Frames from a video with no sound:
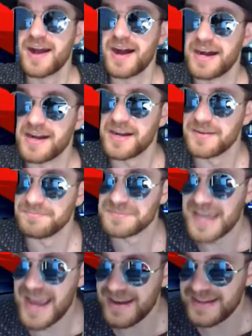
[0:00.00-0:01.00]
Dan
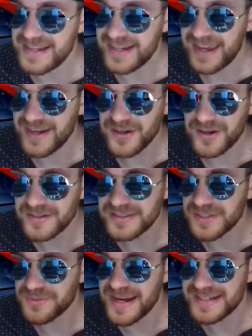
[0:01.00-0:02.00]
Ige
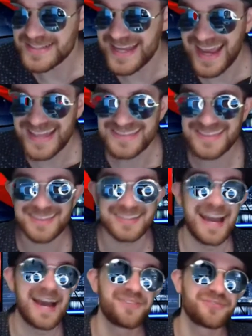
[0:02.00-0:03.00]
currently ranked 10th
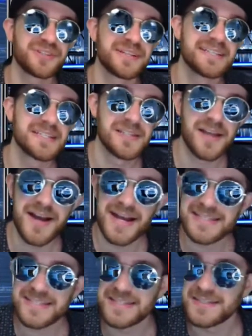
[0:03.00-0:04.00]
after his
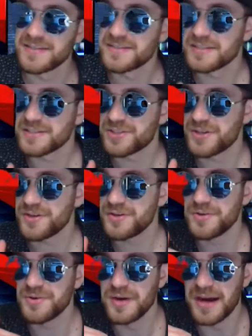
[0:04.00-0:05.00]
losses
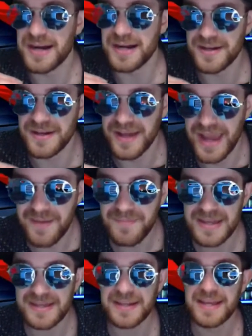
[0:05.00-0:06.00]
to
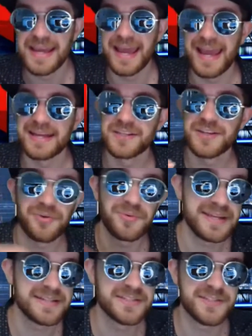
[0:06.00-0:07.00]
Emmett and
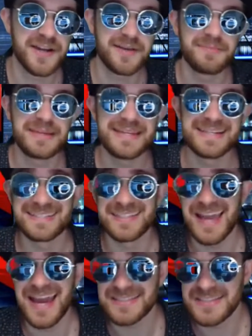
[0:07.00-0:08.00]
Korean Zombie in his
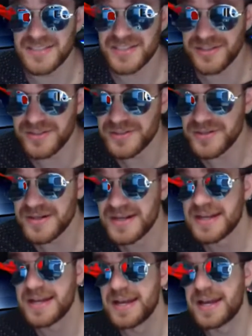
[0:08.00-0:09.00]
last two.
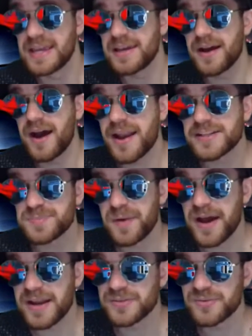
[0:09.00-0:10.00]
He got his
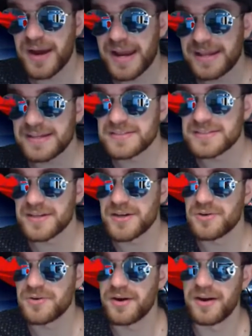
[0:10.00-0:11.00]
spot in the rankings,
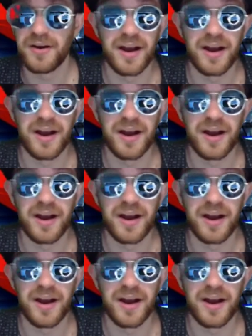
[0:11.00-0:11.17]
though.